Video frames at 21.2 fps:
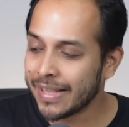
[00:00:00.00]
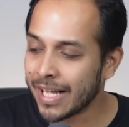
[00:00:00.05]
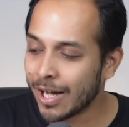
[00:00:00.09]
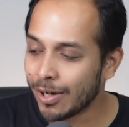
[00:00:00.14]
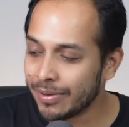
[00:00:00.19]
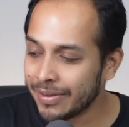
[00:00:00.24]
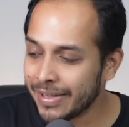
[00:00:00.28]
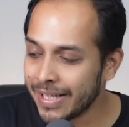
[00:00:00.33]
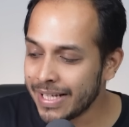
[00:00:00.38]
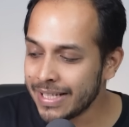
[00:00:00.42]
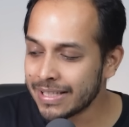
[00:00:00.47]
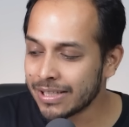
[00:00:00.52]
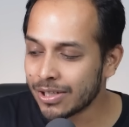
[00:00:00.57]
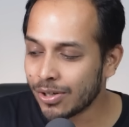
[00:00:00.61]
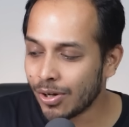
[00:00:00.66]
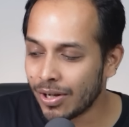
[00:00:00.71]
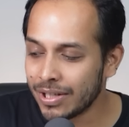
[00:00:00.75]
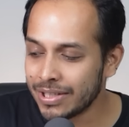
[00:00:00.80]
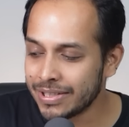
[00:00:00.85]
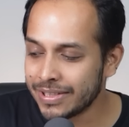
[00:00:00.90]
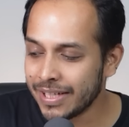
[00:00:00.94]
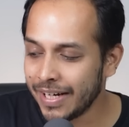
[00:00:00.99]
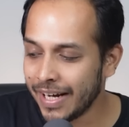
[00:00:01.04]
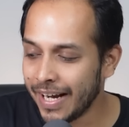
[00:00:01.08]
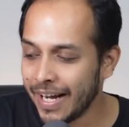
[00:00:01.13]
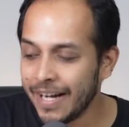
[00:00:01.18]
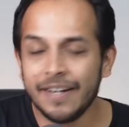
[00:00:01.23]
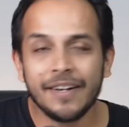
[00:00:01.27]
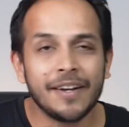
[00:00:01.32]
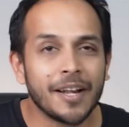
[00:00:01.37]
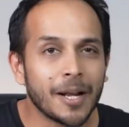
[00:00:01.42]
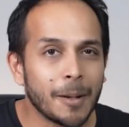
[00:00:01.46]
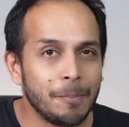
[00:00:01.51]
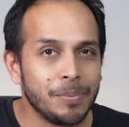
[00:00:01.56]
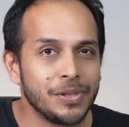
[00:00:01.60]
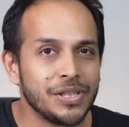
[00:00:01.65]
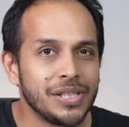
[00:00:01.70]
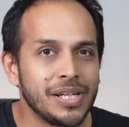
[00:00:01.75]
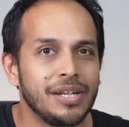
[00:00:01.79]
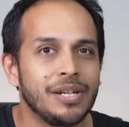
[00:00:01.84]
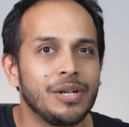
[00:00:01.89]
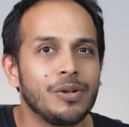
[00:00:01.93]
Now, this constant
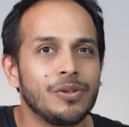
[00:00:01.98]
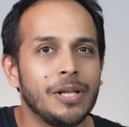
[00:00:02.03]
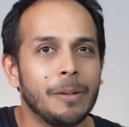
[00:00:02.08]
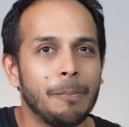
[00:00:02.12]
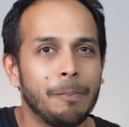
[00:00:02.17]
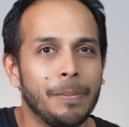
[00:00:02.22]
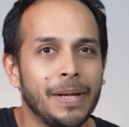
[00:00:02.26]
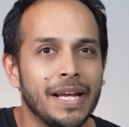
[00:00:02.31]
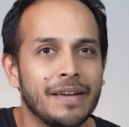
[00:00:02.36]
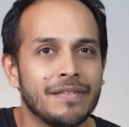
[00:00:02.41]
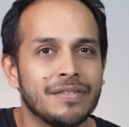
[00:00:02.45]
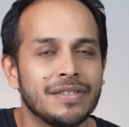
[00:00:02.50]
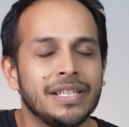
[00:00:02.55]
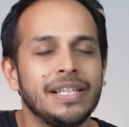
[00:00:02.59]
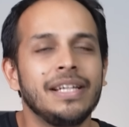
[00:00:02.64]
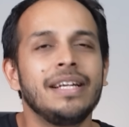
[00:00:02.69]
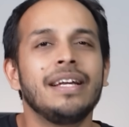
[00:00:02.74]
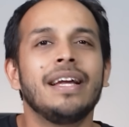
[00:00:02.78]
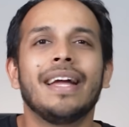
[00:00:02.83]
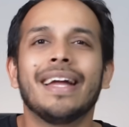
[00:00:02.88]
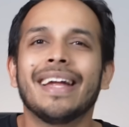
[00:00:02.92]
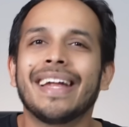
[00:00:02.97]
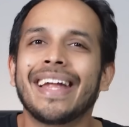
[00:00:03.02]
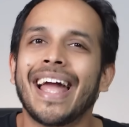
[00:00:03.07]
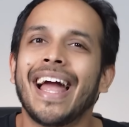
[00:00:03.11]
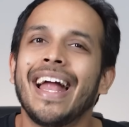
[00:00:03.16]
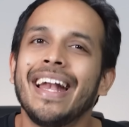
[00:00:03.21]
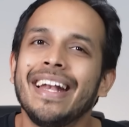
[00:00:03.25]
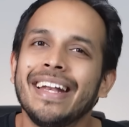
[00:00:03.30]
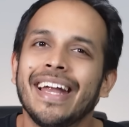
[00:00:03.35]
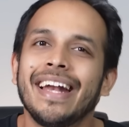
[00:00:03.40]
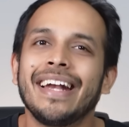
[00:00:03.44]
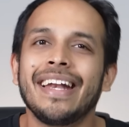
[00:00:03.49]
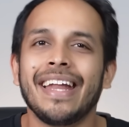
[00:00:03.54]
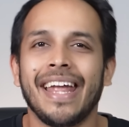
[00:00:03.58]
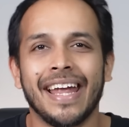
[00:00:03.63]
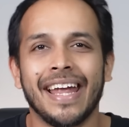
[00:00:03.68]
interruption to the PFC can get